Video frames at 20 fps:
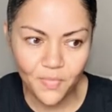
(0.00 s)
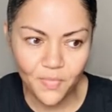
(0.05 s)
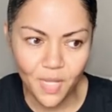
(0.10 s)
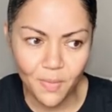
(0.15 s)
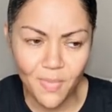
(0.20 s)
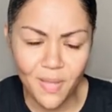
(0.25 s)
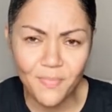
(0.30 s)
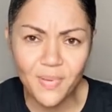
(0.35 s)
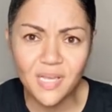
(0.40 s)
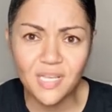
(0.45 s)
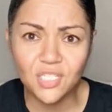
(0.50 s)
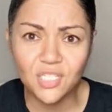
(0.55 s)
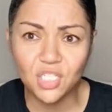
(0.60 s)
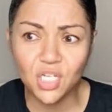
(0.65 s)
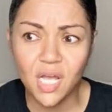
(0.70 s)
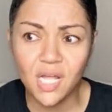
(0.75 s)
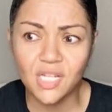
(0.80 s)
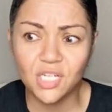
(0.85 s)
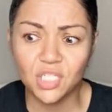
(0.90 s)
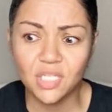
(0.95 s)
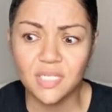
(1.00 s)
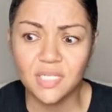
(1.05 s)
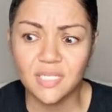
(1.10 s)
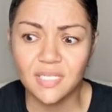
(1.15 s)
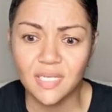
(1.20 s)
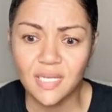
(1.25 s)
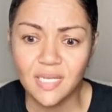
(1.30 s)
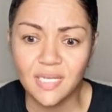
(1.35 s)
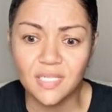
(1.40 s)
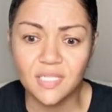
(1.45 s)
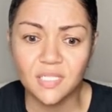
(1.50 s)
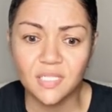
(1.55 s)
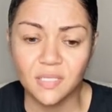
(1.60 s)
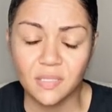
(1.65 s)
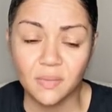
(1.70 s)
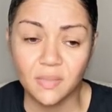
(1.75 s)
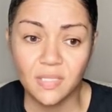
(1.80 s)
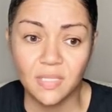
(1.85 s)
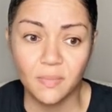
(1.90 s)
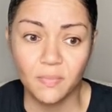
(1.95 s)
my biggest challenges is to
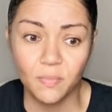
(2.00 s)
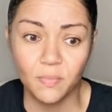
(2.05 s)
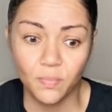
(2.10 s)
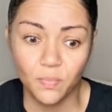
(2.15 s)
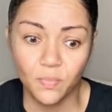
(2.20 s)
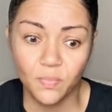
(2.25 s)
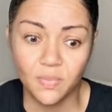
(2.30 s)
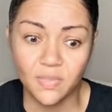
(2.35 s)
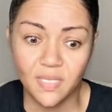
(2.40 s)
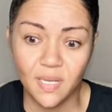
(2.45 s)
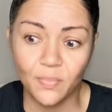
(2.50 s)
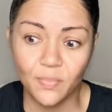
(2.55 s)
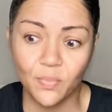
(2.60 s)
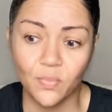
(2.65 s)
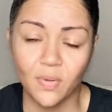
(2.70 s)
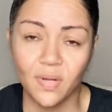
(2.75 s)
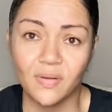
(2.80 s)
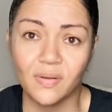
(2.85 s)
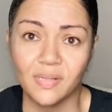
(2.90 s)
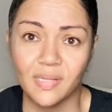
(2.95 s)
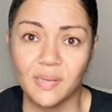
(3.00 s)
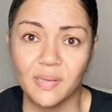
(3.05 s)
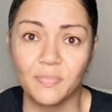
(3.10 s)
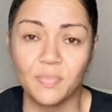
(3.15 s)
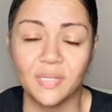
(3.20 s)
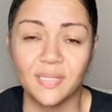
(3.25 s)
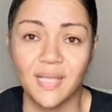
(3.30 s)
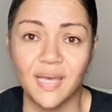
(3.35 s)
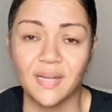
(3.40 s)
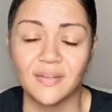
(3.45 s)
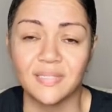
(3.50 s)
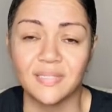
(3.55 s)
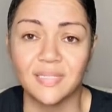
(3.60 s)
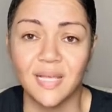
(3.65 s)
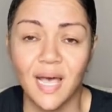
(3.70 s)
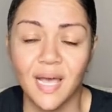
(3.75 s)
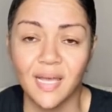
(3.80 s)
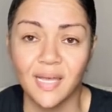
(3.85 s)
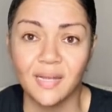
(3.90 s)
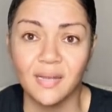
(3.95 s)
temporarily put that
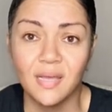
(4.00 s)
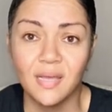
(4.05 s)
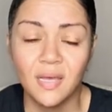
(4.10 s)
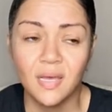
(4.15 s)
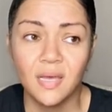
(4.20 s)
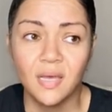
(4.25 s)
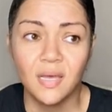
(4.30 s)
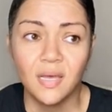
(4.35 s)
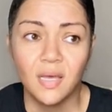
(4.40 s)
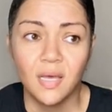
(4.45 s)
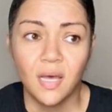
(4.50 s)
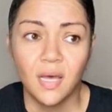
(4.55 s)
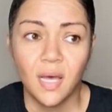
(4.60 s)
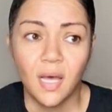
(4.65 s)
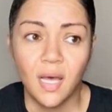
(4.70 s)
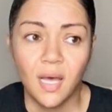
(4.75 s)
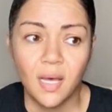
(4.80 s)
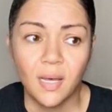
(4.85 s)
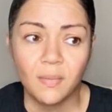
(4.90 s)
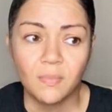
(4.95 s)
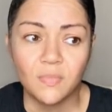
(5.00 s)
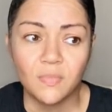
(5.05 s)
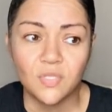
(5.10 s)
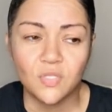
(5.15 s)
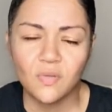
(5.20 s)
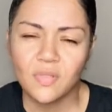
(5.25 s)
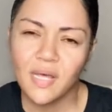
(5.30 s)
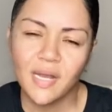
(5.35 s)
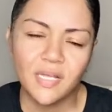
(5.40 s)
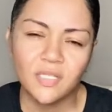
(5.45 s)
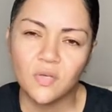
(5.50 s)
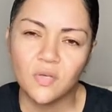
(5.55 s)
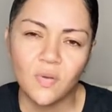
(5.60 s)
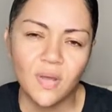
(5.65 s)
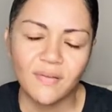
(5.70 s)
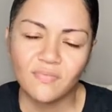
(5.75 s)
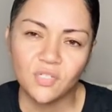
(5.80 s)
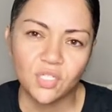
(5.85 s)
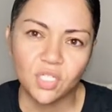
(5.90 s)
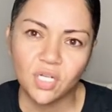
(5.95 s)
aside um, so that I don't
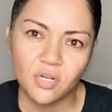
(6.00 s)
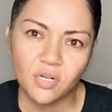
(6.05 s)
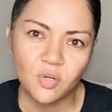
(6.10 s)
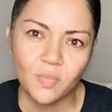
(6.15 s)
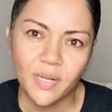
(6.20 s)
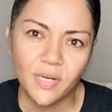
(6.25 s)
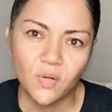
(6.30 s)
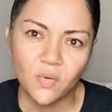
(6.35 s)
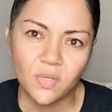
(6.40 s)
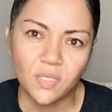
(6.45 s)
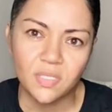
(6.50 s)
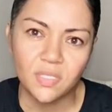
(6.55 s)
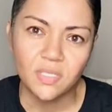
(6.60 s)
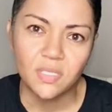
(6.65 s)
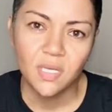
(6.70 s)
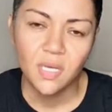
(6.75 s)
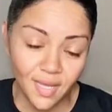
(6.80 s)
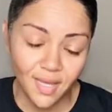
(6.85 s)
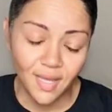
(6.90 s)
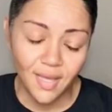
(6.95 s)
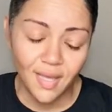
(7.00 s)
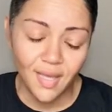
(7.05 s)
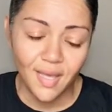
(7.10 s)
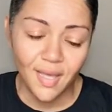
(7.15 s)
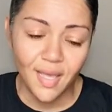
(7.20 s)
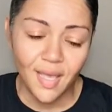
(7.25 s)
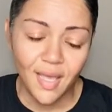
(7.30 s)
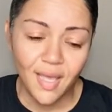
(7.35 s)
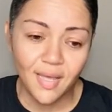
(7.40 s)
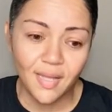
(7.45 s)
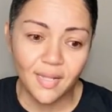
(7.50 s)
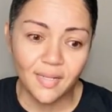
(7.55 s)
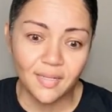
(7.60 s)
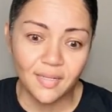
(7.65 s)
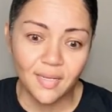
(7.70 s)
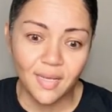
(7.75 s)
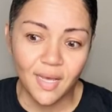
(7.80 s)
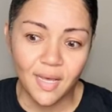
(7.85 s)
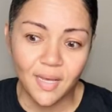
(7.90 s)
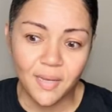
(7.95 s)
have to shutter my doors.
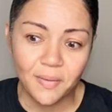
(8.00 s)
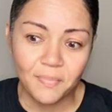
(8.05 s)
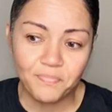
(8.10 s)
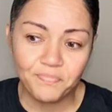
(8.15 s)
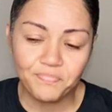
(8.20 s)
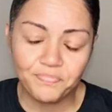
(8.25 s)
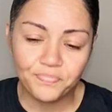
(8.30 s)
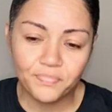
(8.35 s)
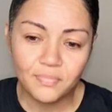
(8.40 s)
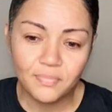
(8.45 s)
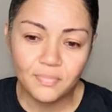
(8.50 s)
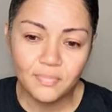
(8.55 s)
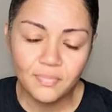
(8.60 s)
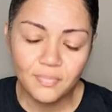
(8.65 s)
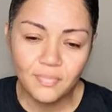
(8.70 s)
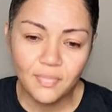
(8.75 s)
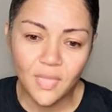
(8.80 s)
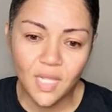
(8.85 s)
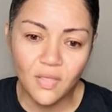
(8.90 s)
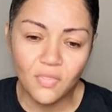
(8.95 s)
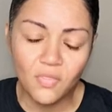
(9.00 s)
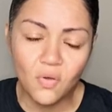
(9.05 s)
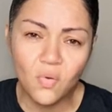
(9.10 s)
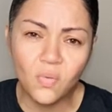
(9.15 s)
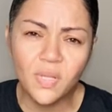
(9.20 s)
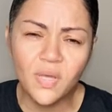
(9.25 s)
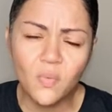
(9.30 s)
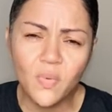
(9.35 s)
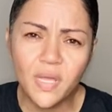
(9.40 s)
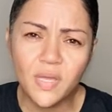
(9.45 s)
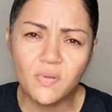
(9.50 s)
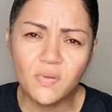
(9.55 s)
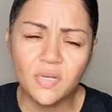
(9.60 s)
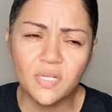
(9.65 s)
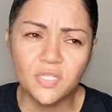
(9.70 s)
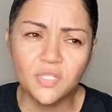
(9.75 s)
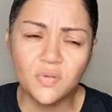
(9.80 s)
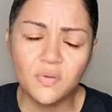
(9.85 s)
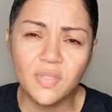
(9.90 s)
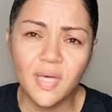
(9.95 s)
And um, the only way you
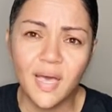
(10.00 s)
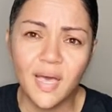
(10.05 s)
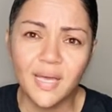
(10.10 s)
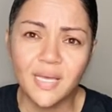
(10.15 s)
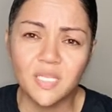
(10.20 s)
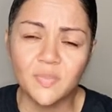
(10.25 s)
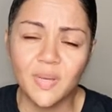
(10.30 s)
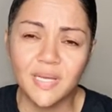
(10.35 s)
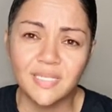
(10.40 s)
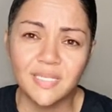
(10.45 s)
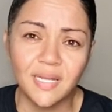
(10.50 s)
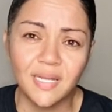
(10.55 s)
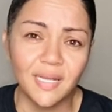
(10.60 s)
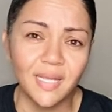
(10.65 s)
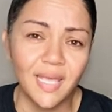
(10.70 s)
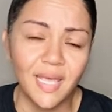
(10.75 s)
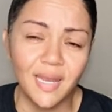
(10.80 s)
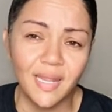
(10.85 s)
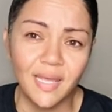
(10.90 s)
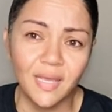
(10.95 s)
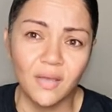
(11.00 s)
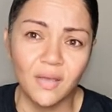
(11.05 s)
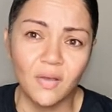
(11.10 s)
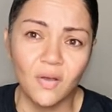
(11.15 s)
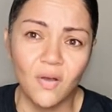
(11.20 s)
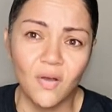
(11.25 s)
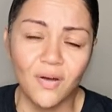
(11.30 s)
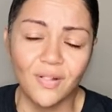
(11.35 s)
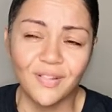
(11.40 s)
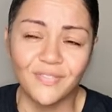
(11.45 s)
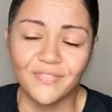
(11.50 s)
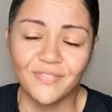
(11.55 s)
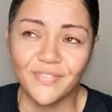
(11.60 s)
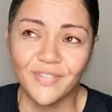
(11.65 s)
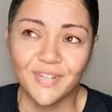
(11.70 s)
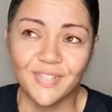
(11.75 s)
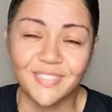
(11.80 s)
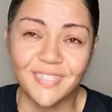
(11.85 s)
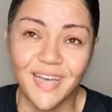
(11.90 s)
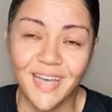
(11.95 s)
can do that is by dedicating all of
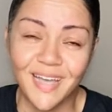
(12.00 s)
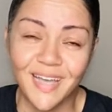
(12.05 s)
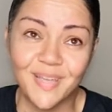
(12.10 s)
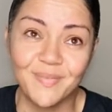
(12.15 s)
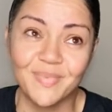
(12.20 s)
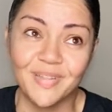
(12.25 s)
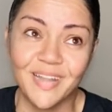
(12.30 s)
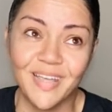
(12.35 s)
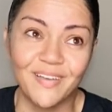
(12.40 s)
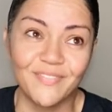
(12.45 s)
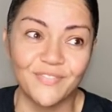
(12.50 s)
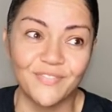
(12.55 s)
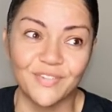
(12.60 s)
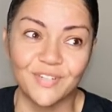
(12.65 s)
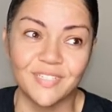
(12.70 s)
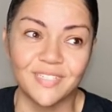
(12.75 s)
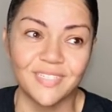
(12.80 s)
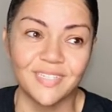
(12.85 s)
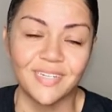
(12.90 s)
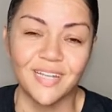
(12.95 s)
your time and efforts and